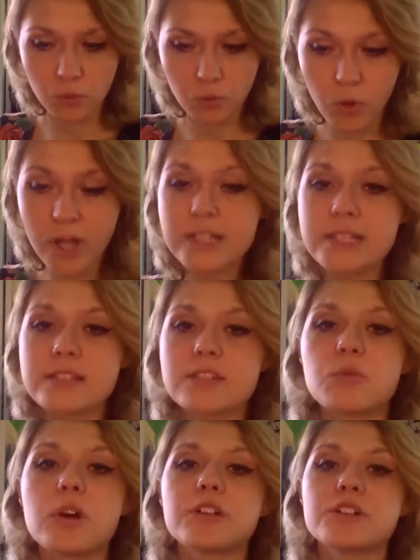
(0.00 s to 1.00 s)
Once
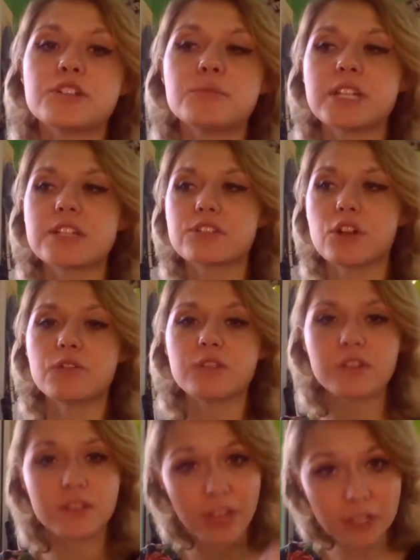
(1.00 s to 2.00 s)
the 1 or 2 minutes are
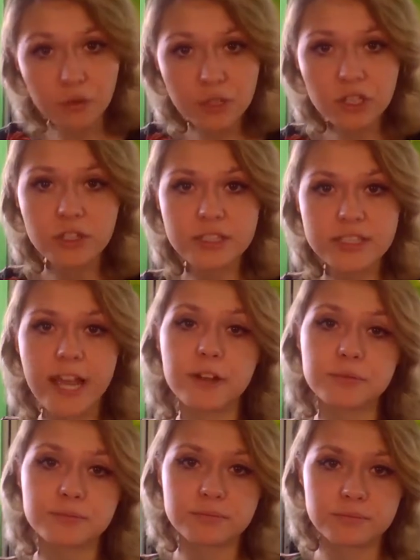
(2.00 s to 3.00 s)
over, then you can look
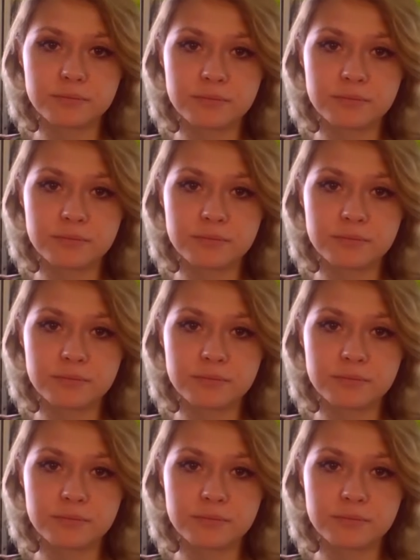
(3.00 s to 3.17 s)
down.